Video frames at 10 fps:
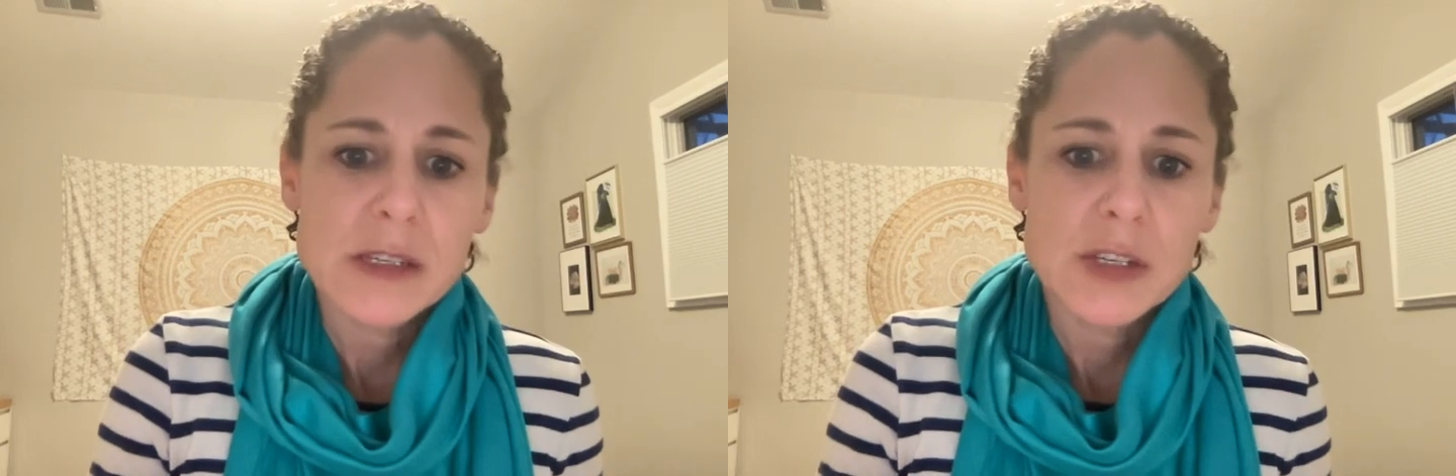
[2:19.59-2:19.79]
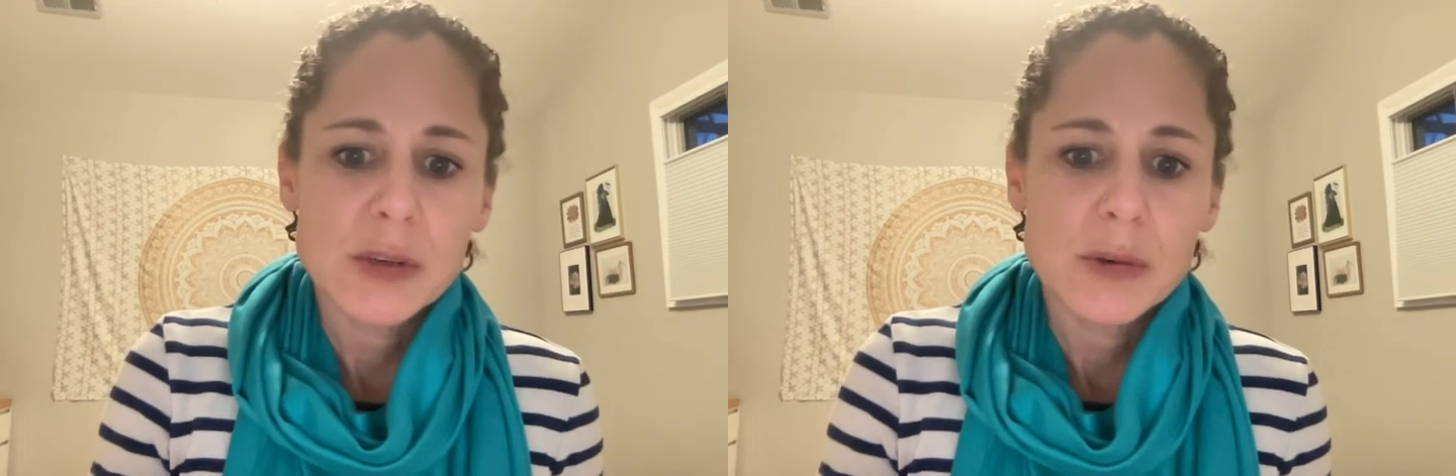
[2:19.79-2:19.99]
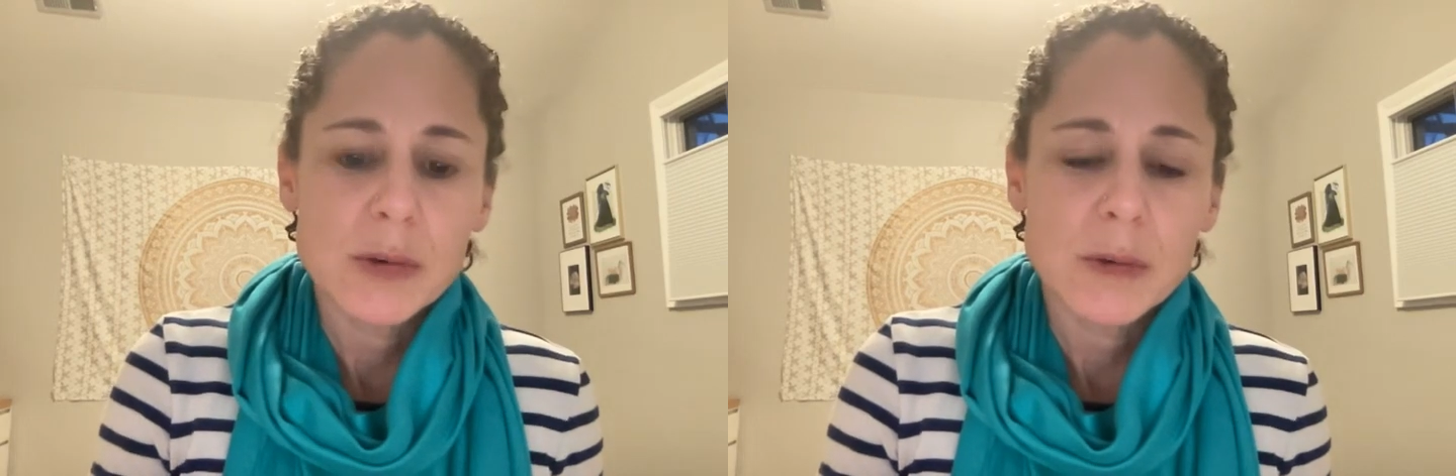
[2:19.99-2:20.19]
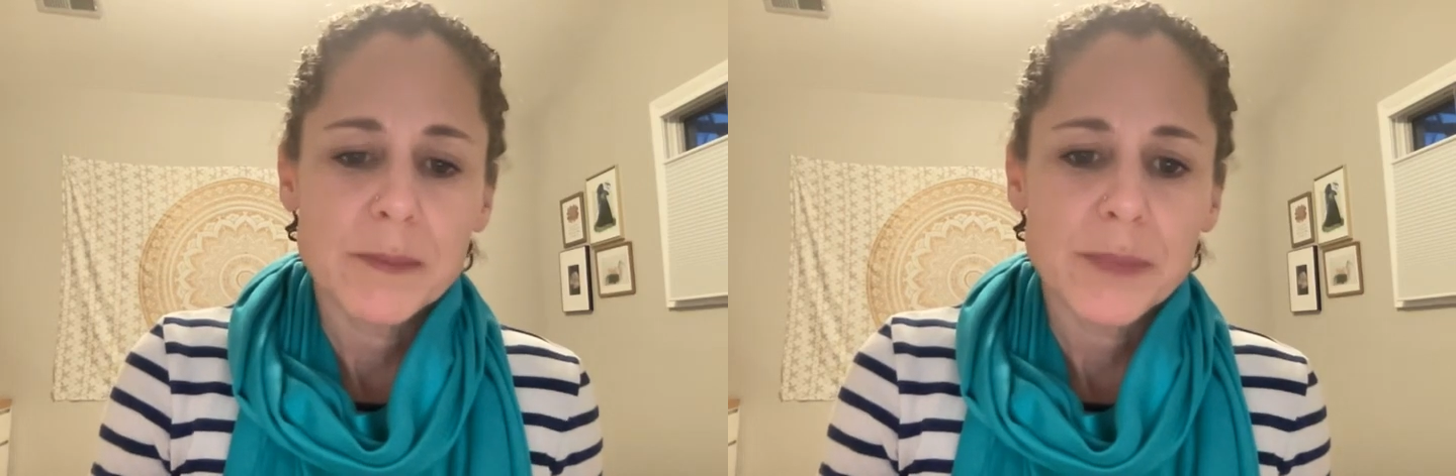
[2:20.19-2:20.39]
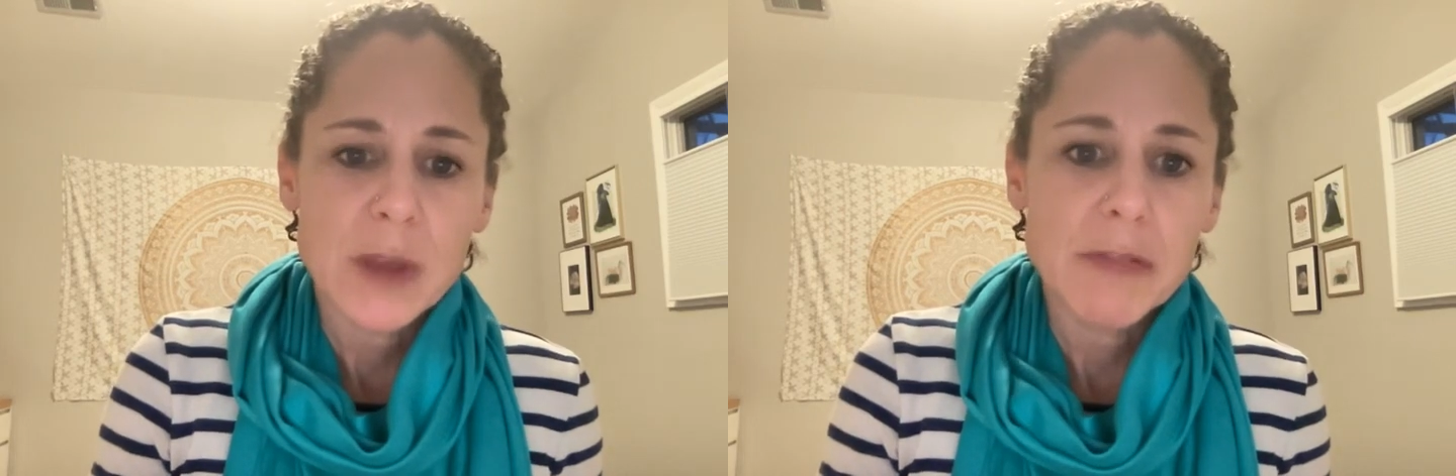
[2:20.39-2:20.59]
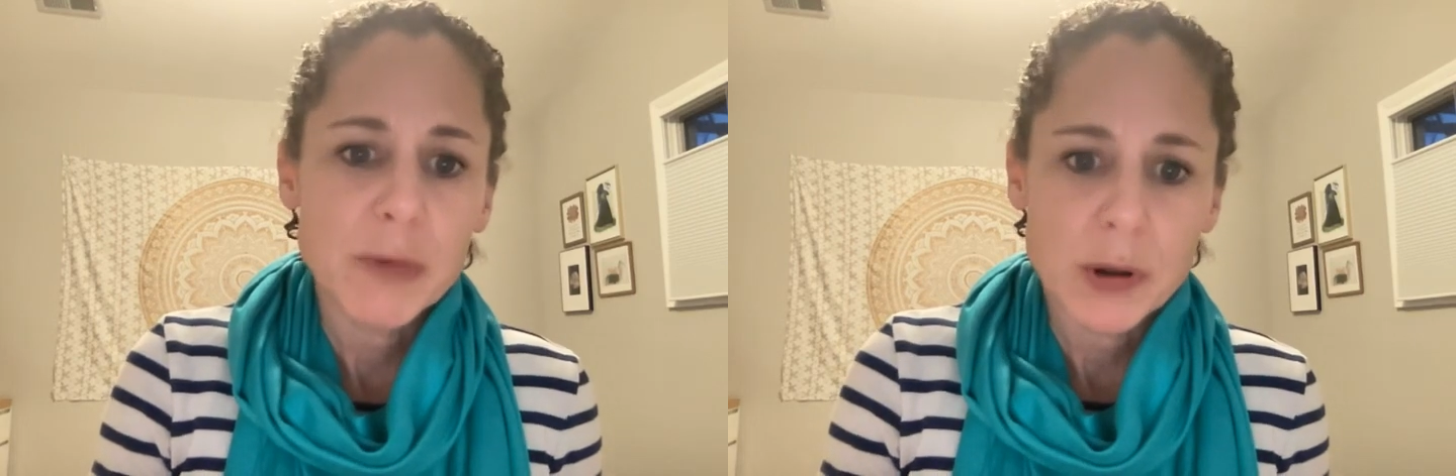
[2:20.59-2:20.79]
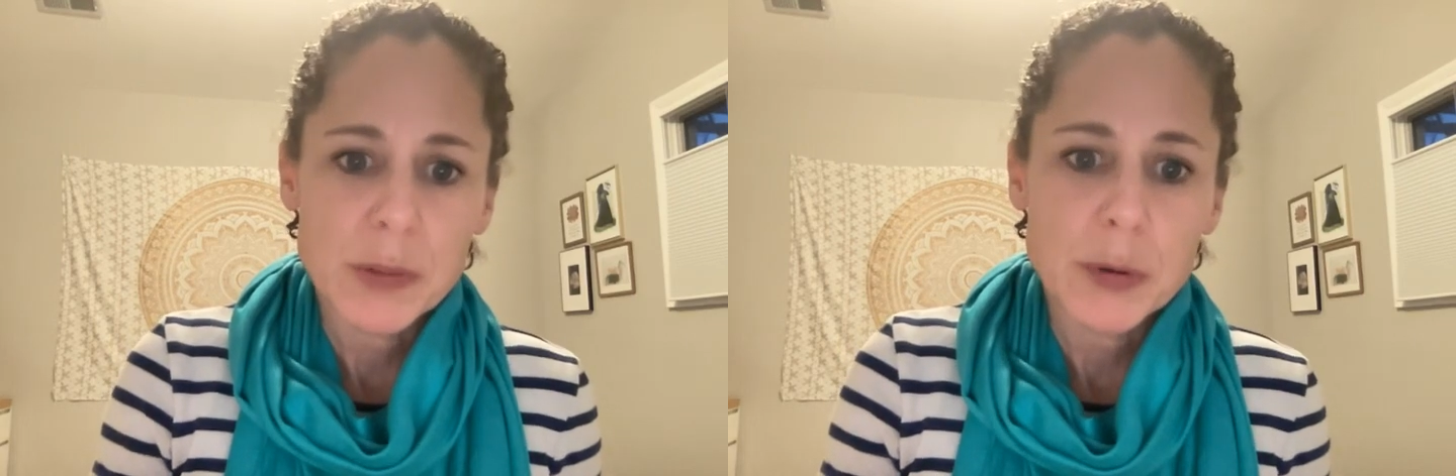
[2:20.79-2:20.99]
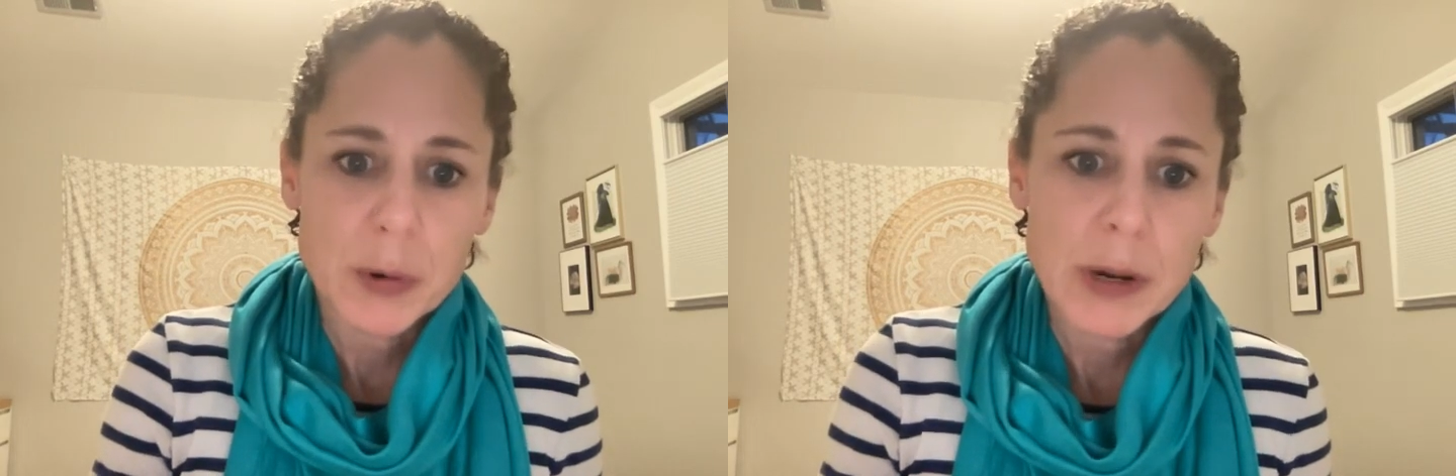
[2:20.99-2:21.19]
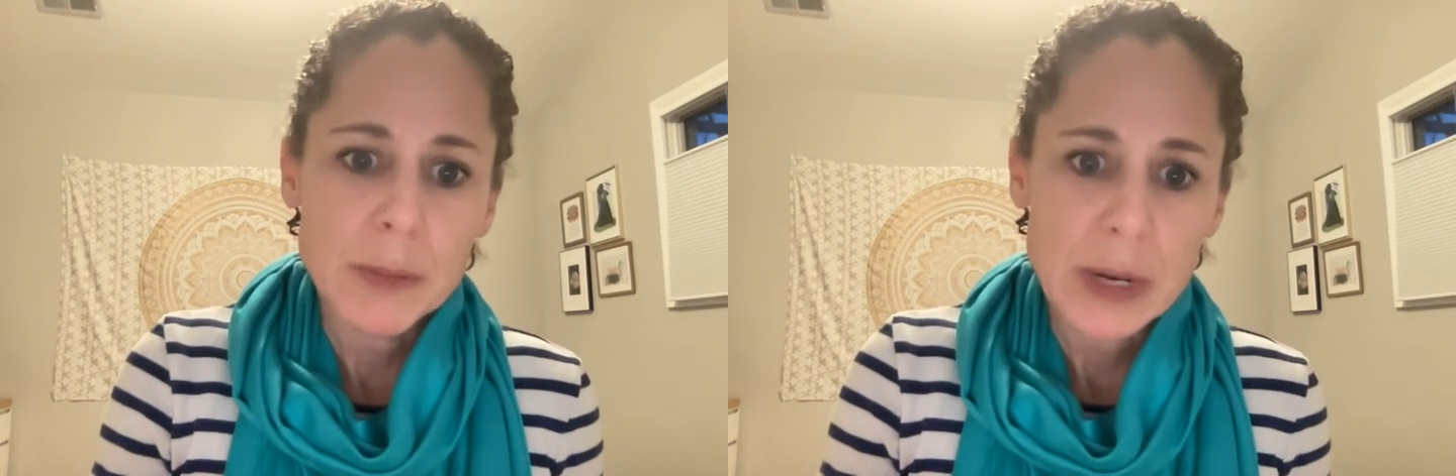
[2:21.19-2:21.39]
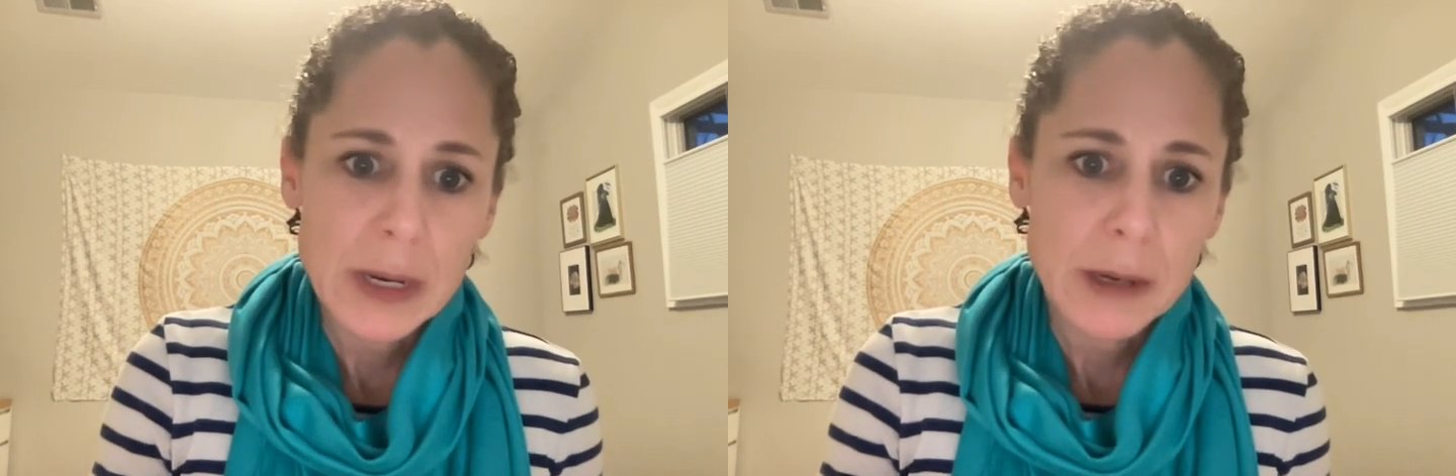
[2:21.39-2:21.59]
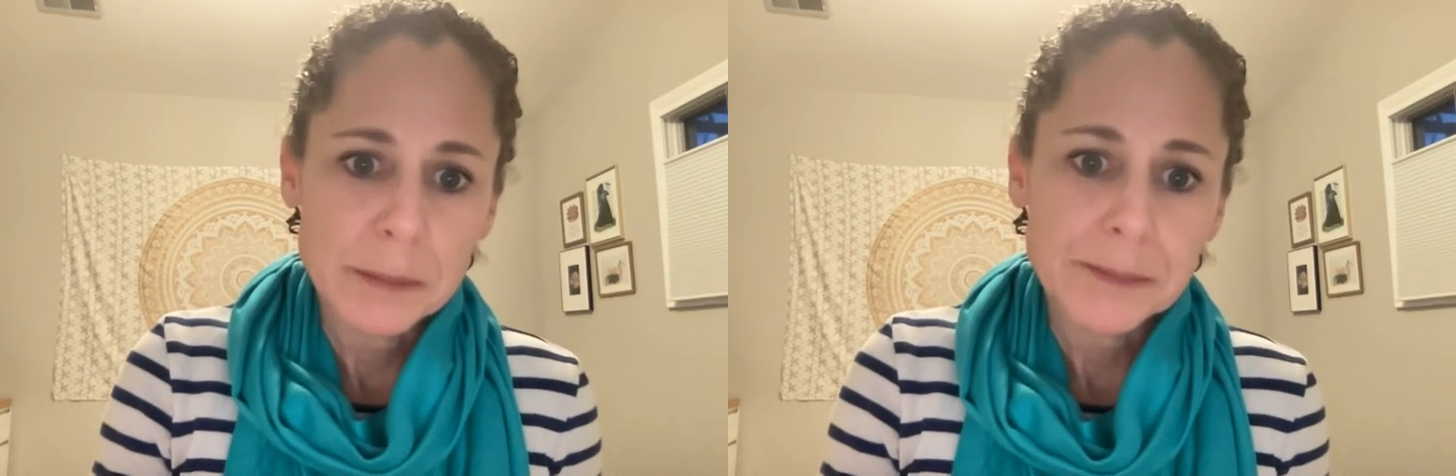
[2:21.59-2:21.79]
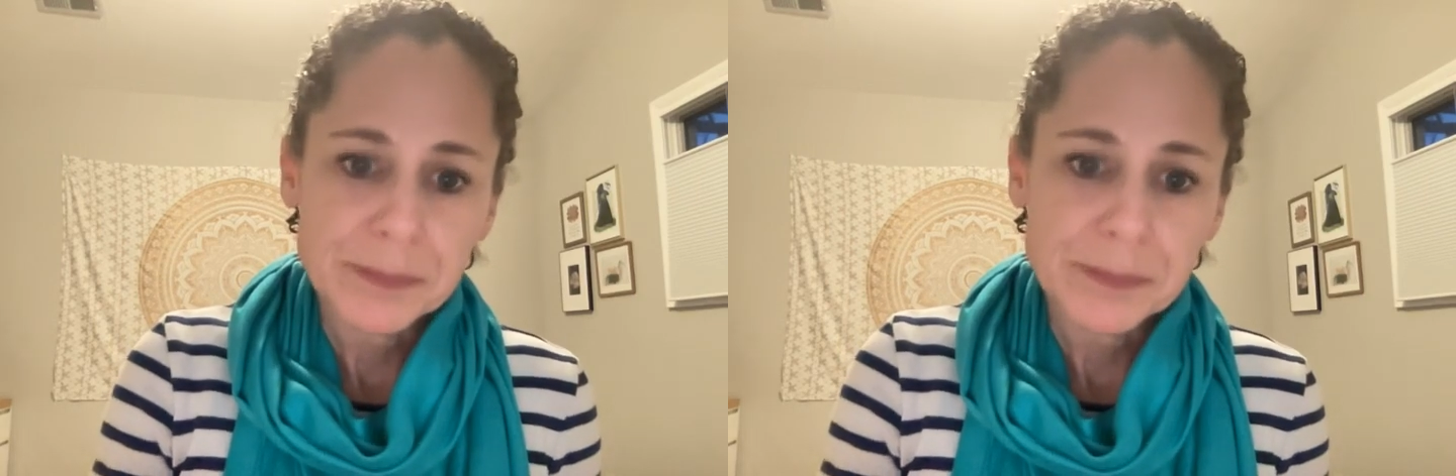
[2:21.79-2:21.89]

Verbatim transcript: to afford the program right now.